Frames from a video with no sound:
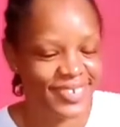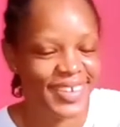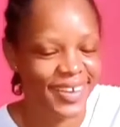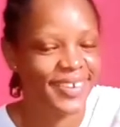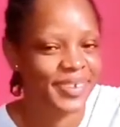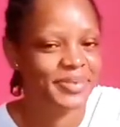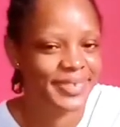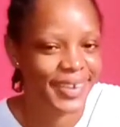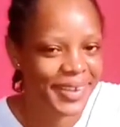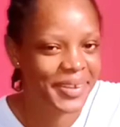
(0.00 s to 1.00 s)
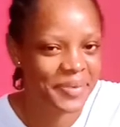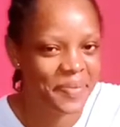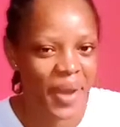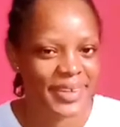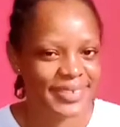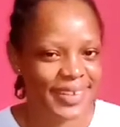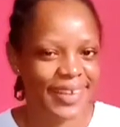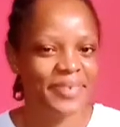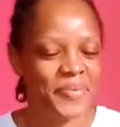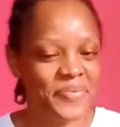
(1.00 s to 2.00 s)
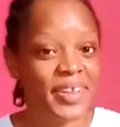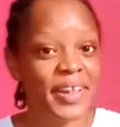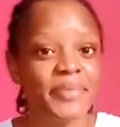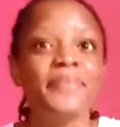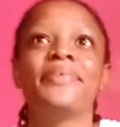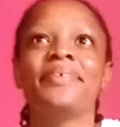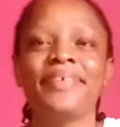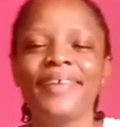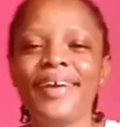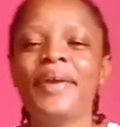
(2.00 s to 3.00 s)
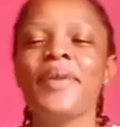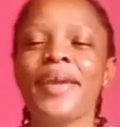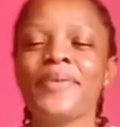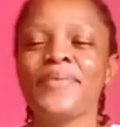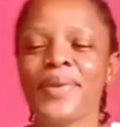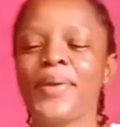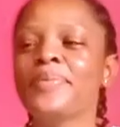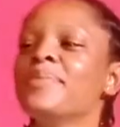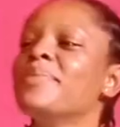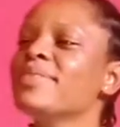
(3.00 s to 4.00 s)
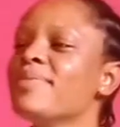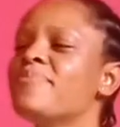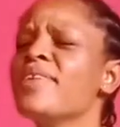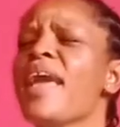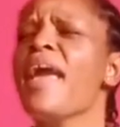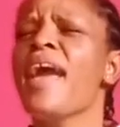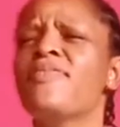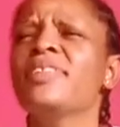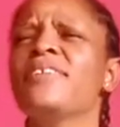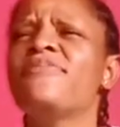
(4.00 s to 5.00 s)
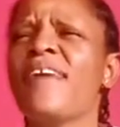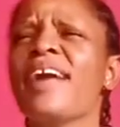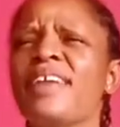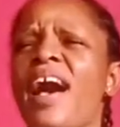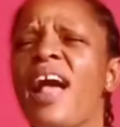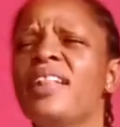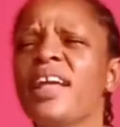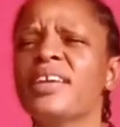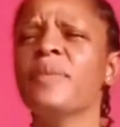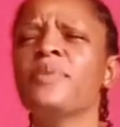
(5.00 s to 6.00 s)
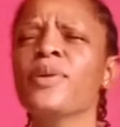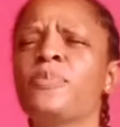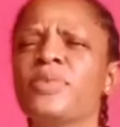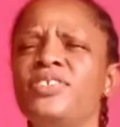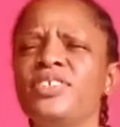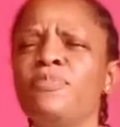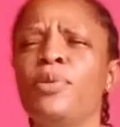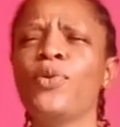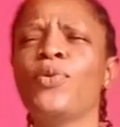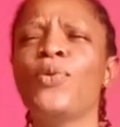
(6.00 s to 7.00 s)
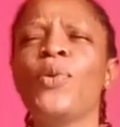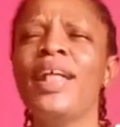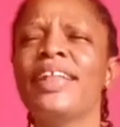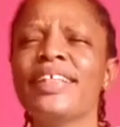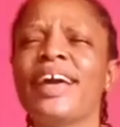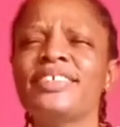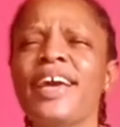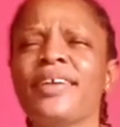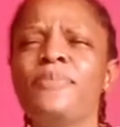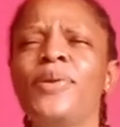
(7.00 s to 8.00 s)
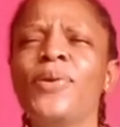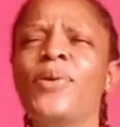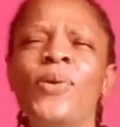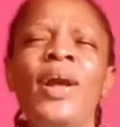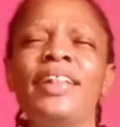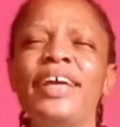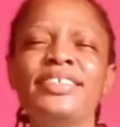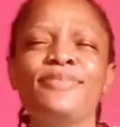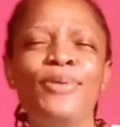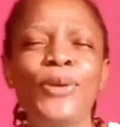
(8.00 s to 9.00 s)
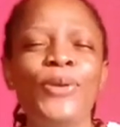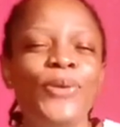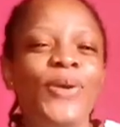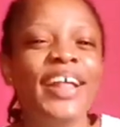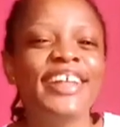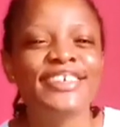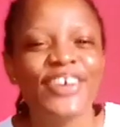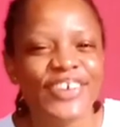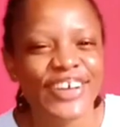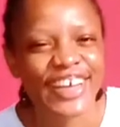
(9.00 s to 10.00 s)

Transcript: Get what I'm talking about. You pray, let me blow. Yeah, you wake up in the morning, you pray, Heavenly Father, let keeping up with Jay blow. Let that channel blow. Let it blow. Let it.